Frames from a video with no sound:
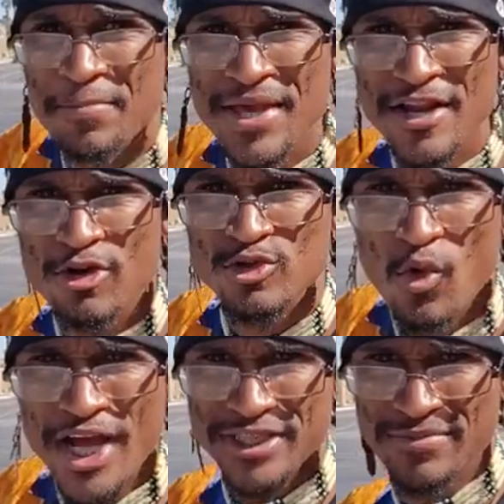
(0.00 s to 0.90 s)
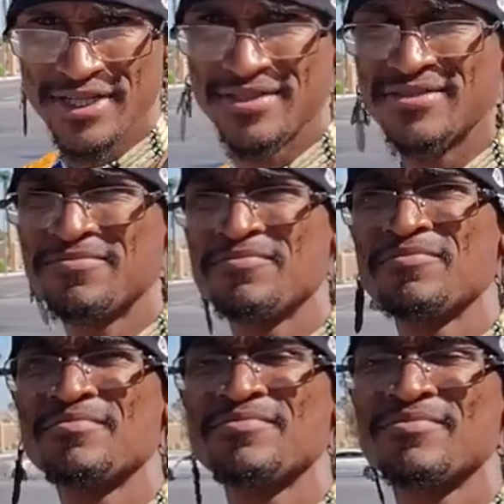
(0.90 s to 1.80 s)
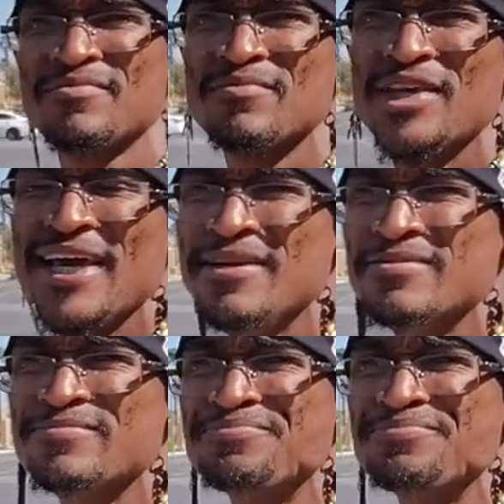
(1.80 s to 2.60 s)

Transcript: They're being those watchmen. Okay?